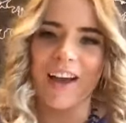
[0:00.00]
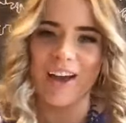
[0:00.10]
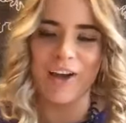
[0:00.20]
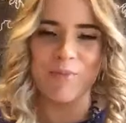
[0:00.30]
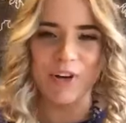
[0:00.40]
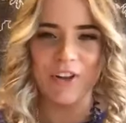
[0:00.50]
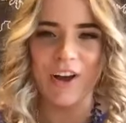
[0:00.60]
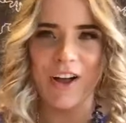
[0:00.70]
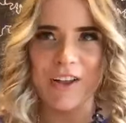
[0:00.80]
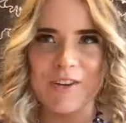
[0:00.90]
uh, middle
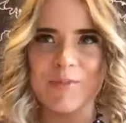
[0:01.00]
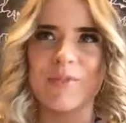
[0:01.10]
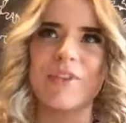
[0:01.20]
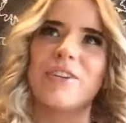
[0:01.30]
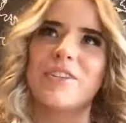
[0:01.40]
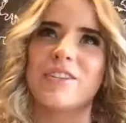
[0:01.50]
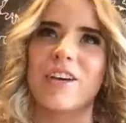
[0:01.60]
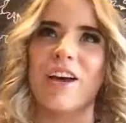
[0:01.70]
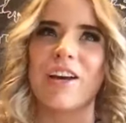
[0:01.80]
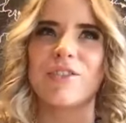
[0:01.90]
column is
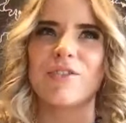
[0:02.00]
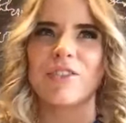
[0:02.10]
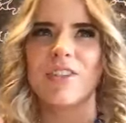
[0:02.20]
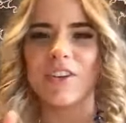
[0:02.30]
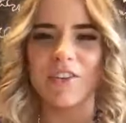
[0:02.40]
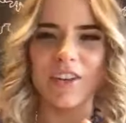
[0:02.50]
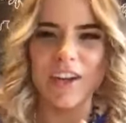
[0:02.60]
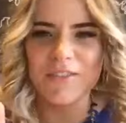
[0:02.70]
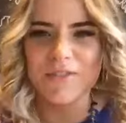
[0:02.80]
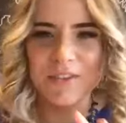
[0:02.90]
the answers that you're
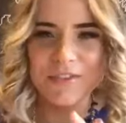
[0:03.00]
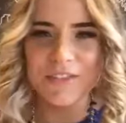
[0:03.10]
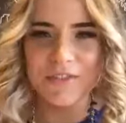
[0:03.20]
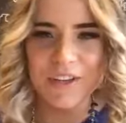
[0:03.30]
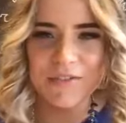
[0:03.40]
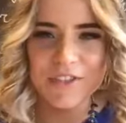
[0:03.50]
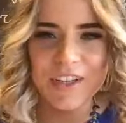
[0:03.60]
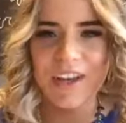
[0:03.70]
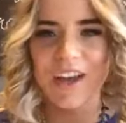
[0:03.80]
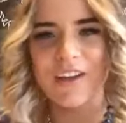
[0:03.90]
like fifty
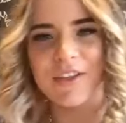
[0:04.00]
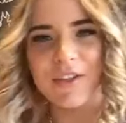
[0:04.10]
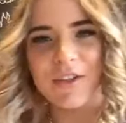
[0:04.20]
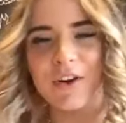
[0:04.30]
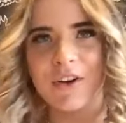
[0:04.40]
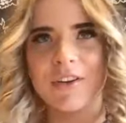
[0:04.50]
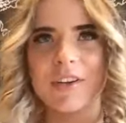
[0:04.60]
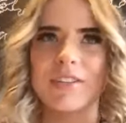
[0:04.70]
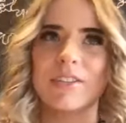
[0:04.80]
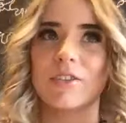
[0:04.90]
fifty, and the third
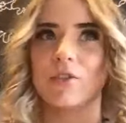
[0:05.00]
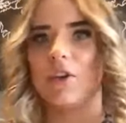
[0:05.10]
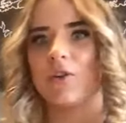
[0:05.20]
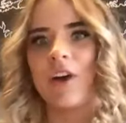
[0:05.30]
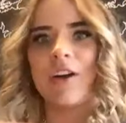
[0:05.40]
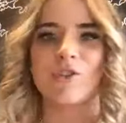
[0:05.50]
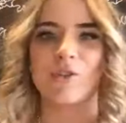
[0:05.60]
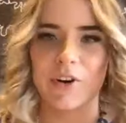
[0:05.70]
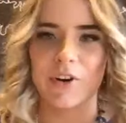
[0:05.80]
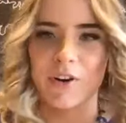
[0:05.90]
is you're not
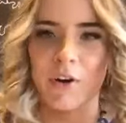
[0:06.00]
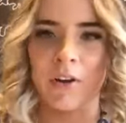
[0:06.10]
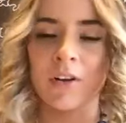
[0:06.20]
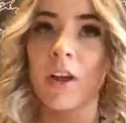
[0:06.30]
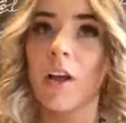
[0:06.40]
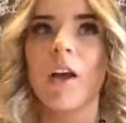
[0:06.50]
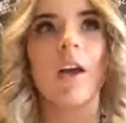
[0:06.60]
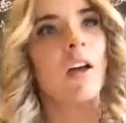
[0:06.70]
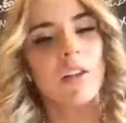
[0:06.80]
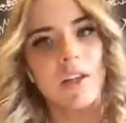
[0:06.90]
sure at all.
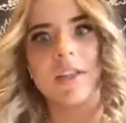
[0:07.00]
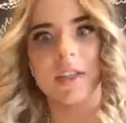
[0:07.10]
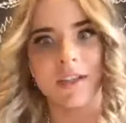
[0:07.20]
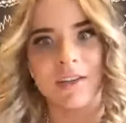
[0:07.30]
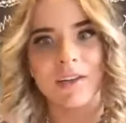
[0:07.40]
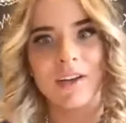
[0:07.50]
Listen,